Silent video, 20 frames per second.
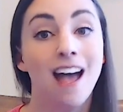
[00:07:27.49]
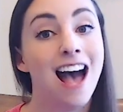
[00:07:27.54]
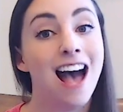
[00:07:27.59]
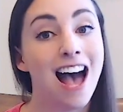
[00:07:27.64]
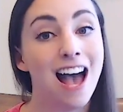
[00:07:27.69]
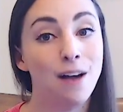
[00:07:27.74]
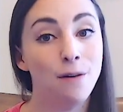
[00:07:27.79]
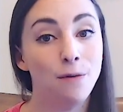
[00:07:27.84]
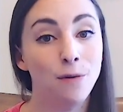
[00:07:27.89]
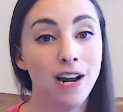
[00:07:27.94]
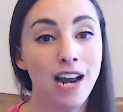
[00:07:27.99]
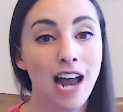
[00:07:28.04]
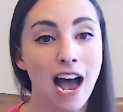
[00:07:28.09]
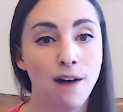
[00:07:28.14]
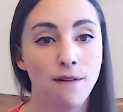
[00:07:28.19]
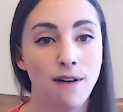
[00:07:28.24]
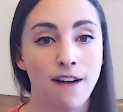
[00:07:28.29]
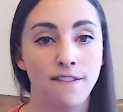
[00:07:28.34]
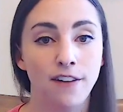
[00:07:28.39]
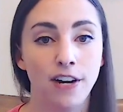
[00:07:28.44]
I would,
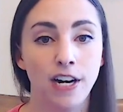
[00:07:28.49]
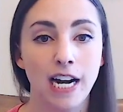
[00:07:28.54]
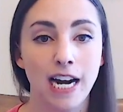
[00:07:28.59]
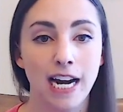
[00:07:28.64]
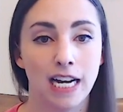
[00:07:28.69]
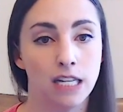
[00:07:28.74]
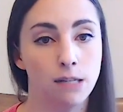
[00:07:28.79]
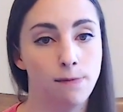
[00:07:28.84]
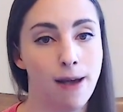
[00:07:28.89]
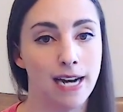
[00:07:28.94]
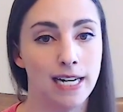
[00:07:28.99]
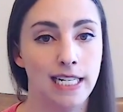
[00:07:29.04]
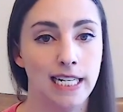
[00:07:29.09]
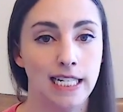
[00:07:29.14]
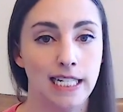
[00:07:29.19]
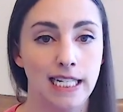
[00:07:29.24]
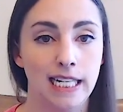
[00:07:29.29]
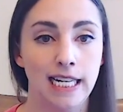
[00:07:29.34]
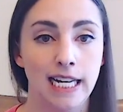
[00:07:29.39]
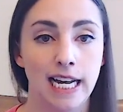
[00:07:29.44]
however, expect to
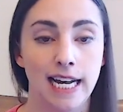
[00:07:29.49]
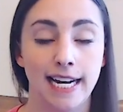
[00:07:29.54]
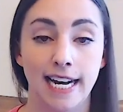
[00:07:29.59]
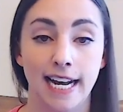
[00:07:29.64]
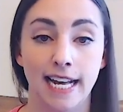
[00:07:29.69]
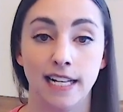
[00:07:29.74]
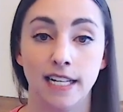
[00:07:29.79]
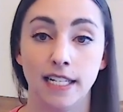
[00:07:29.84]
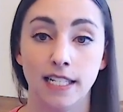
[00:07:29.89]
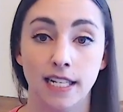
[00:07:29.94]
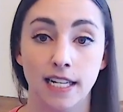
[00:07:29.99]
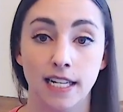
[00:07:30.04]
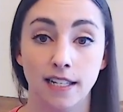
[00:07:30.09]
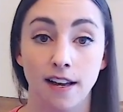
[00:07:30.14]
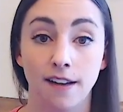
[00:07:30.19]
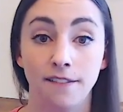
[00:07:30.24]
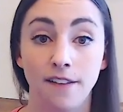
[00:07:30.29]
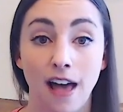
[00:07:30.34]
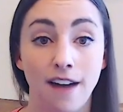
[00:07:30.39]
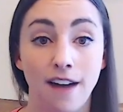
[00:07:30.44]
see an analysis
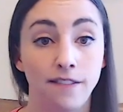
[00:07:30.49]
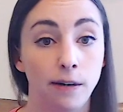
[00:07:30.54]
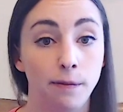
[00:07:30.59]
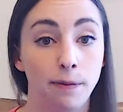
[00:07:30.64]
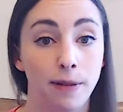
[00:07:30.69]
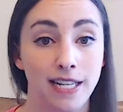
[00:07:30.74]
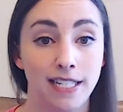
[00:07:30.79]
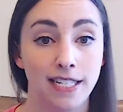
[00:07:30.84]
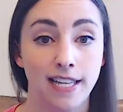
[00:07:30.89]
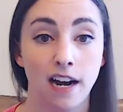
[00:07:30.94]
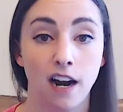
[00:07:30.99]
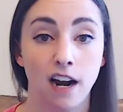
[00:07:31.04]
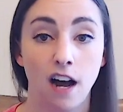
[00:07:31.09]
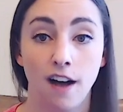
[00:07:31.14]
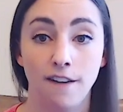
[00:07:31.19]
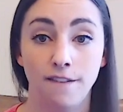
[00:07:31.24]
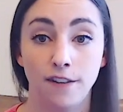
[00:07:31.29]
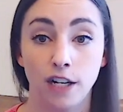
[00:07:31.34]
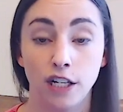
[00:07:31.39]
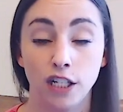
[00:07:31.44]
of every place that
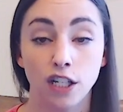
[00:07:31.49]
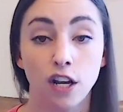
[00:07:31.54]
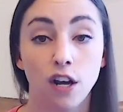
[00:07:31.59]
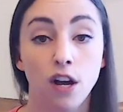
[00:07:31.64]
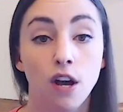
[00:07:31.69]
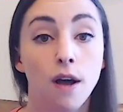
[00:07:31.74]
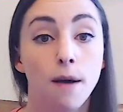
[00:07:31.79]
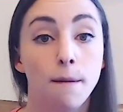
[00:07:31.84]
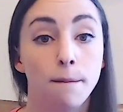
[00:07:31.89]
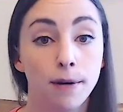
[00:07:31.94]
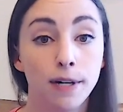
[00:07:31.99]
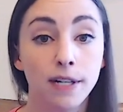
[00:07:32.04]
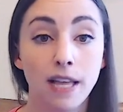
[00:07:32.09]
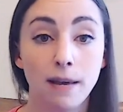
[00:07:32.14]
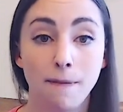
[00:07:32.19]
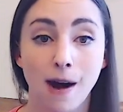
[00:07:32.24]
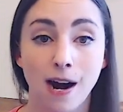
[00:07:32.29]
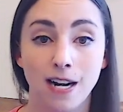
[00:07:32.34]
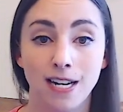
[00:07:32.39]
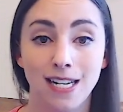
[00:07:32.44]
offers birthday
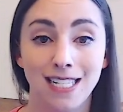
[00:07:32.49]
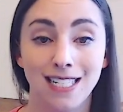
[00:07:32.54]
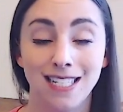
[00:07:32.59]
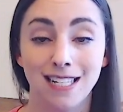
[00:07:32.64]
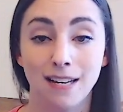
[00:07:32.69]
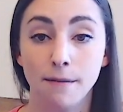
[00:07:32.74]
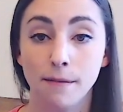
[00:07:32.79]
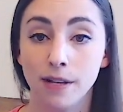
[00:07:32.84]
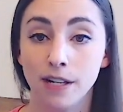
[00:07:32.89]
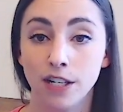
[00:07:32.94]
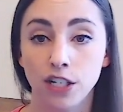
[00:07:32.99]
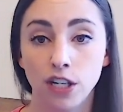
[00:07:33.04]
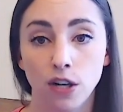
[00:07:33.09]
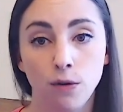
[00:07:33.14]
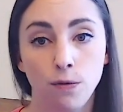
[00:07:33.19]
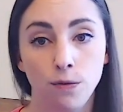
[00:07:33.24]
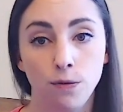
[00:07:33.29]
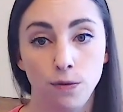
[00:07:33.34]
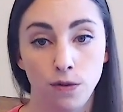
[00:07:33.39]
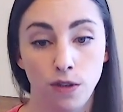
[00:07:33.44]
parties similar
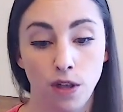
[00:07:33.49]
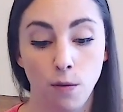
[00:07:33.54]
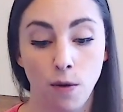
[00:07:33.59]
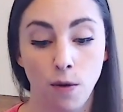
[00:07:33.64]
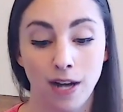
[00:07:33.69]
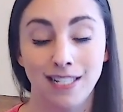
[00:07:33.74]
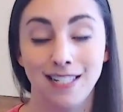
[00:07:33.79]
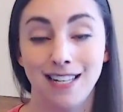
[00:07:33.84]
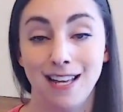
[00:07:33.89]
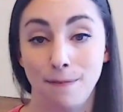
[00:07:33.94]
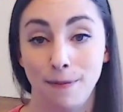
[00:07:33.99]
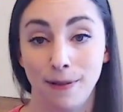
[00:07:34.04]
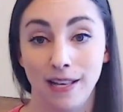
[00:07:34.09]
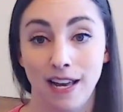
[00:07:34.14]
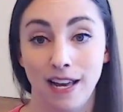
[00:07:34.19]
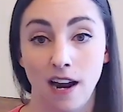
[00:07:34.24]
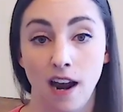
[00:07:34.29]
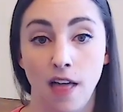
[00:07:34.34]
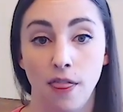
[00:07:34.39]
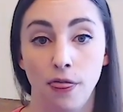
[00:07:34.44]
to the ones they
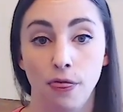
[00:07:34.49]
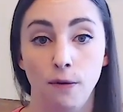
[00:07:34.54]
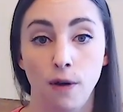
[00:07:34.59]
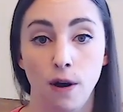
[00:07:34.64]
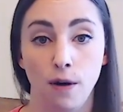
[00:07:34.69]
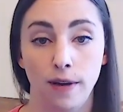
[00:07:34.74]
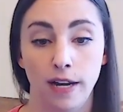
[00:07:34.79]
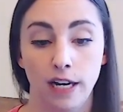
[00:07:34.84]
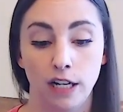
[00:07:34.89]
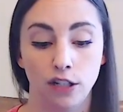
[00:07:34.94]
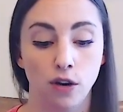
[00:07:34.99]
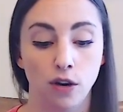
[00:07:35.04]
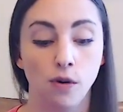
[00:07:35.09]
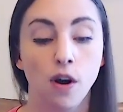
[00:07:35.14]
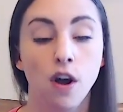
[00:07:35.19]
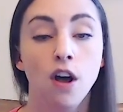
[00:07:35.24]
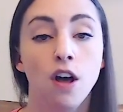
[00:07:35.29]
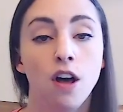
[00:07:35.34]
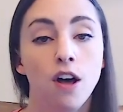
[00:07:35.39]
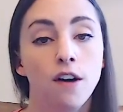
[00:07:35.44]
plan on throwing. So,
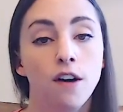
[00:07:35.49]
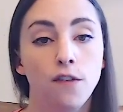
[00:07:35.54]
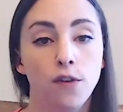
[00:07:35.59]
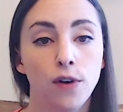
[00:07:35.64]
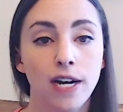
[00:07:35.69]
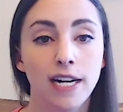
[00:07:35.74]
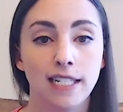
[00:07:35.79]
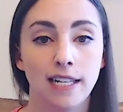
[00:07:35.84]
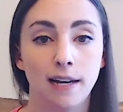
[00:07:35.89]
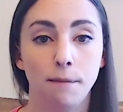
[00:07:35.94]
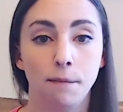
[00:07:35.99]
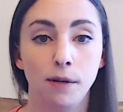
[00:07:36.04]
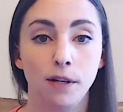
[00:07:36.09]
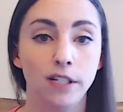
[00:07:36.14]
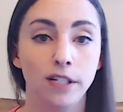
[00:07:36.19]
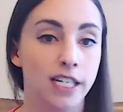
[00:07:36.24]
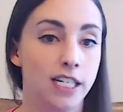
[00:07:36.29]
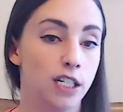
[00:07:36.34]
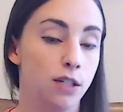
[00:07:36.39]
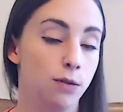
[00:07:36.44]
for example,
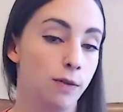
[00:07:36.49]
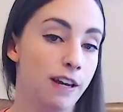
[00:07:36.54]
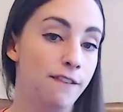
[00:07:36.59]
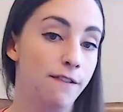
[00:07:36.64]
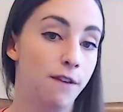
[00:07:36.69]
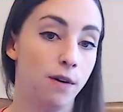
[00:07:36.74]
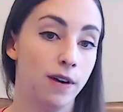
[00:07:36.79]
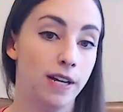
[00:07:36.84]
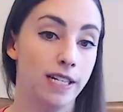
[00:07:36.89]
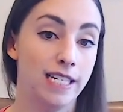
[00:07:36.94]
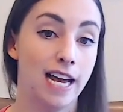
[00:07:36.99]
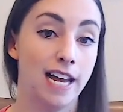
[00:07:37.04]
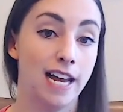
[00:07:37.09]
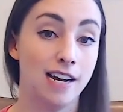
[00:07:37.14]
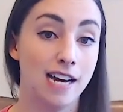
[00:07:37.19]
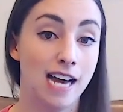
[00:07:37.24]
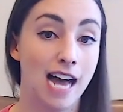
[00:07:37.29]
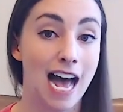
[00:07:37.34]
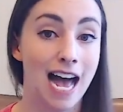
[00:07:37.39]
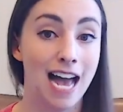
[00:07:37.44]
since we focus on
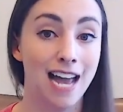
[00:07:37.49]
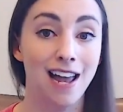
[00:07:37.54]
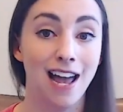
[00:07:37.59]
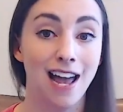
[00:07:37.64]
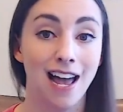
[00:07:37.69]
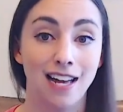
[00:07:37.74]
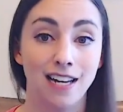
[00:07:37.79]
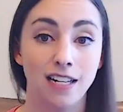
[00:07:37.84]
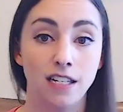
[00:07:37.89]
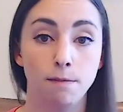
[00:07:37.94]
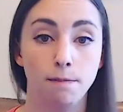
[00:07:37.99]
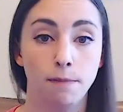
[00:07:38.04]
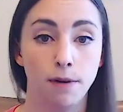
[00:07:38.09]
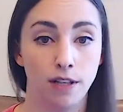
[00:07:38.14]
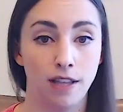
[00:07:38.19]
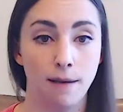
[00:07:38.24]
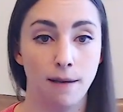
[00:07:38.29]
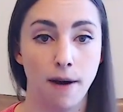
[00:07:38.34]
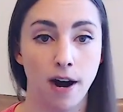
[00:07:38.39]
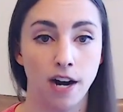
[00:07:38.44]
high-end
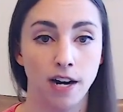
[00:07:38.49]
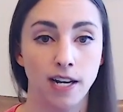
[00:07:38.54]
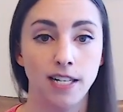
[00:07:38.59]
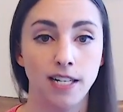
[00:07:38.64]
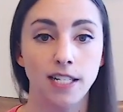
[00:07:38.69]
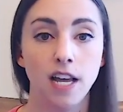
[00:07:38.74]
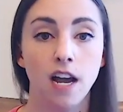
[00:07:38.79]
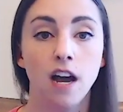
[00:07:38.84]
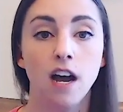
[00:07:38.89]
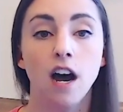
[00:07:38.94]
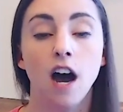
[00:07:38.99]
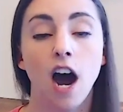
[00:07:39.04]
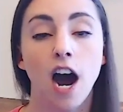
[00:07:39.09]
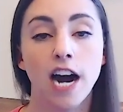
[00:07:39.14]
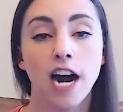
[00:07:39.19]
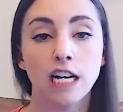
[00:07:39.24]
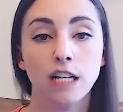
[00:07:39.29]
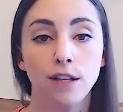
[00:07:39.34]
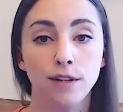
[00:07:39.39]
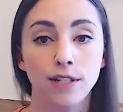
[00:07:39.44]
birthday parties,
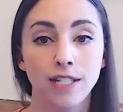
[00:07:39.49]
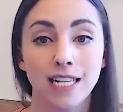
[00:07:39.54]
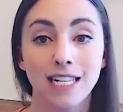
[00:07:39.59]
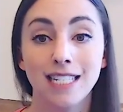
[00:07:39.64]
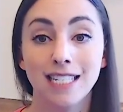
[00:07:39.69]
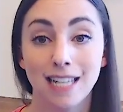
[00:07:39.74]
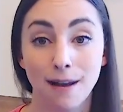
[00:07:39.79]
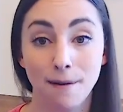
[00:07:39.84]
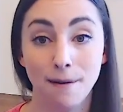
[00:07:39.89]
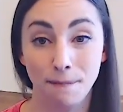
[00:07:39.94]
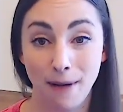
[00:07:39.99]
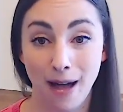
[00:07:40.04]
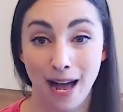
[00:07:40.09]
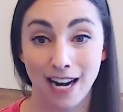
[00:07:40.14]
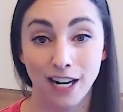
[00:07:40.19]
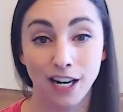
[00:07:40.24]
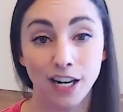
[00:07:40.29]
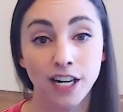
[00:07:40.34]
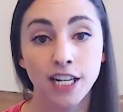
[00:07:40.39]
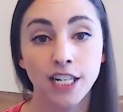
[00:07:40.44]
our closest
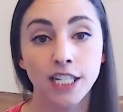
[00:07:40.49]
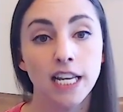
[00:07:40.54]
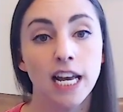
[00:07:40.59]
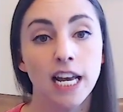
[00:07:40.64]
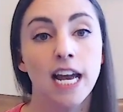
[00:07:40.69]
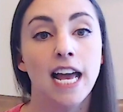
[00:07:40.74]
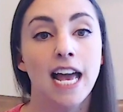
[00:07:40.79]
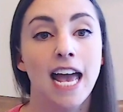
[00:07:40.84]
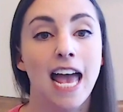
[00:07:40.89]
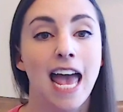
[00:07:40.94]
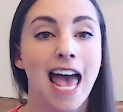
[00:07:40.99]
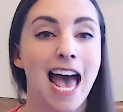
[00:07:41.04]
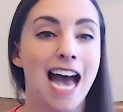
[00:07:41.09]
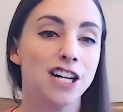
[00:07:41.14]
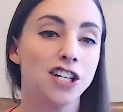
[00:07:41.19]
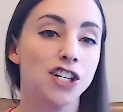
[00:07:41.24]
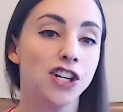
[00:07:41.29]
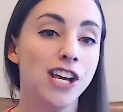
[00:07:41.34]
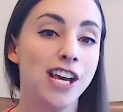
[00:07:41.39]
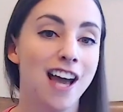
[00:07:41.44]
competitors
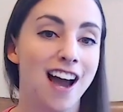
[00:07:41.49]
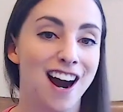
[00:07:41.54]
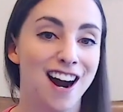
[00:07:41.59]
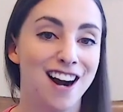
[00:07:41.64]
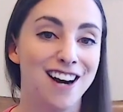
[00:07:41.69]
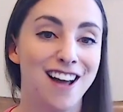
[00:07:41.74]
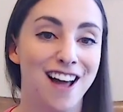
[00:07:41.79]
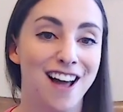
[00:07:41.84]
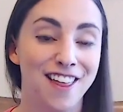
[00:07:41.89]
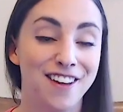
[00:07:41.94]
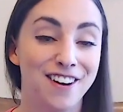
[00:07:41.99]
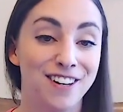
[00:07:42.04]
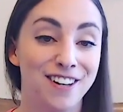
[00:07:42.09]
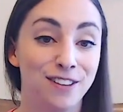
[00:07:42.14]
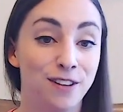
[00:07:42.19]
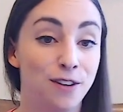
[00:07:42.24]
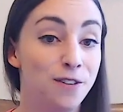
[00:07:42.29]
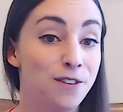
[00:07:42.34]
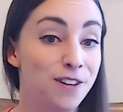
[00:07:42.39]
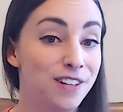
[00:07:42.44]
actually aren't other
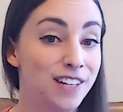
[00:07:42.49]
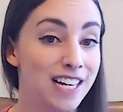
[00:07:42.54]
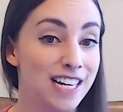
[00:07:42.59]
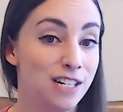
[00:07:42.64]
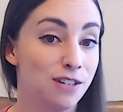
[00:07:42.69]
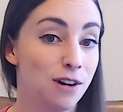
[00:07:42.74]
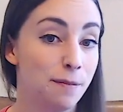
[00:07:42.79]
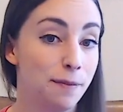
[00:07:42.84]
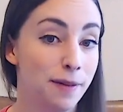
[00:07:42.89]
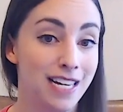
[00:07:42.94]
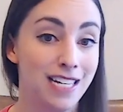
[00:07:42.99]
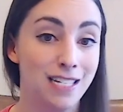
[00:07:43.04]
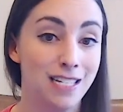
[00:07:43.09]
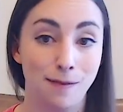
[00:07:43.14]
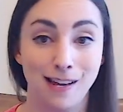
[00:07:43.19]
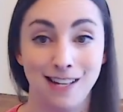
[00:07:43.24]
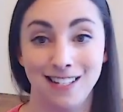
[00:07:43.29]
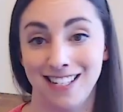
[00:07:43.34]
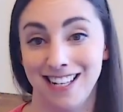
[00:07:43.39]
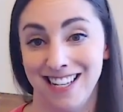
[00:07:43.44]
local indoor play
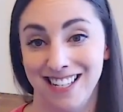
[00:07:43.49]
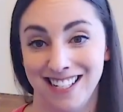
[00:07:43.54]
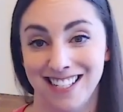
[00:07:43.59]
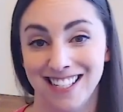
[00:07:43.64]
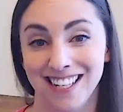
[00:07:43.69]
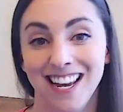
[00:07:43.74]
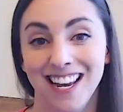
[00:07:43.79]
spaces.